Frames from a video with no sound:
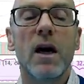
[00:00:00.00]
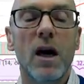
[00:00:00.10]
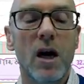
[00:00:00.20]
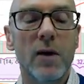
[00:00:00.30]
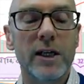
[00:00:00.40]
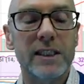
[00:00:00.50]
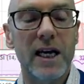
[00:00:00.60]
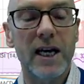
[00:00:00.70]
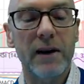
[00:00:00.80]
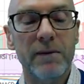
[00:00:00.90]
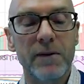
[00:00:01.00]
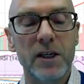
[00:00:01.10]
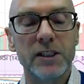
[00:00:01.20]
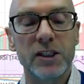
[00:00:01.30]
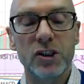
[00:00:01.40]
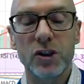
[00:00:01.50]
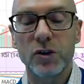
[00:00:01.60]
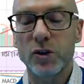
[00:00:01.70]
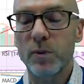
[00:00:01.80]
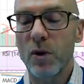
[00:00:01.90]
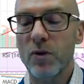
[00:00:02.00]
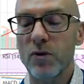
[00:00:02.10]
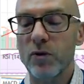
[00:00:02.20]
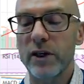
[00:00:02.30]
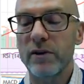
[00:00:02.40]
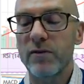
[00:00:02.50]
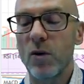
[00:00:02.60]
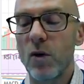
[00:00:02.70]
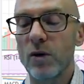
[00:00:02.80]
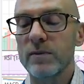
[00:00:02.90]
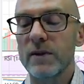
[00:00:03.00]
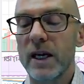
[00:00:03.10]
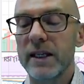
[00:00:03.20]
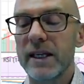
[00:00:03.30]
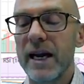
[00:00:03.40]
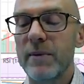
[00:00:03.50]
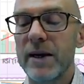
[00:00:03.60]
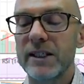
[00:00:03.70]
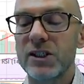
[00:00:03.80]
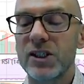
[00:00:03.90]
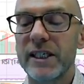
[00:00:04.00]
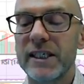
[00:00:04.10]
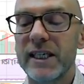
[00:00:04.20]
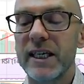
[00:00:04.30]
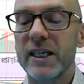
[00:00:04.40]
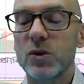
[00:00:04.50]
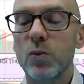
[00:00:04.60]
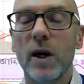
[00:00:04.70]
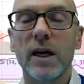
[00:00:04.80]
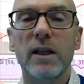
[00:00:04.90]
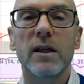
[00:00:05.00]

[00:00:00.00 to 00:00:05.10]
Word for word: RSI 32.34 and the MACD as well,